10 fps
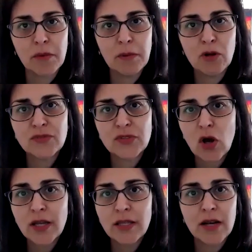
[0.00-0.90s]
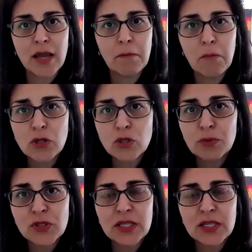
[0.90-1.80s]
people of Zahedan and
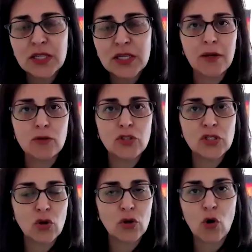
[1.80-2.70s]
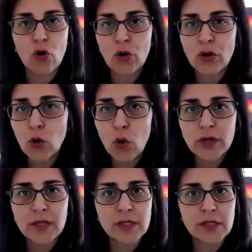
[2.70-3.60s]
multiple cities in Balochistan, or in
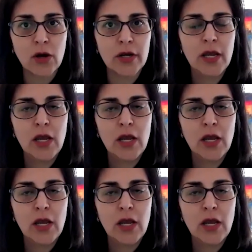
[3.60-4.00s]
Kurdistan,